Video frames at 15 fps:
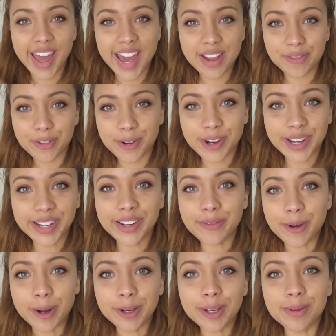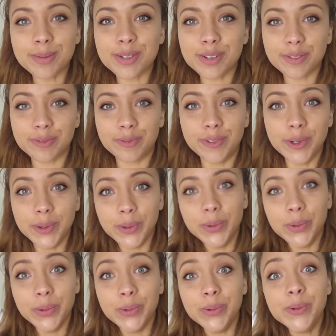Hey everyone, welcome to
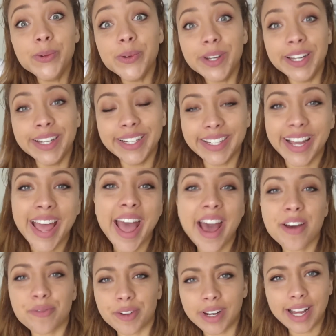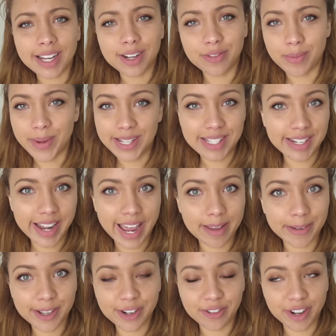Vlune! For lack of a better
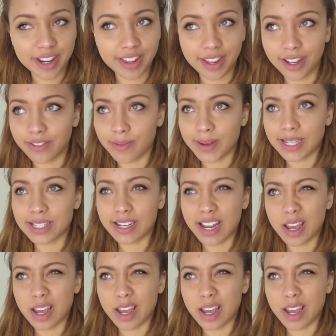name, I couldn't really think of a better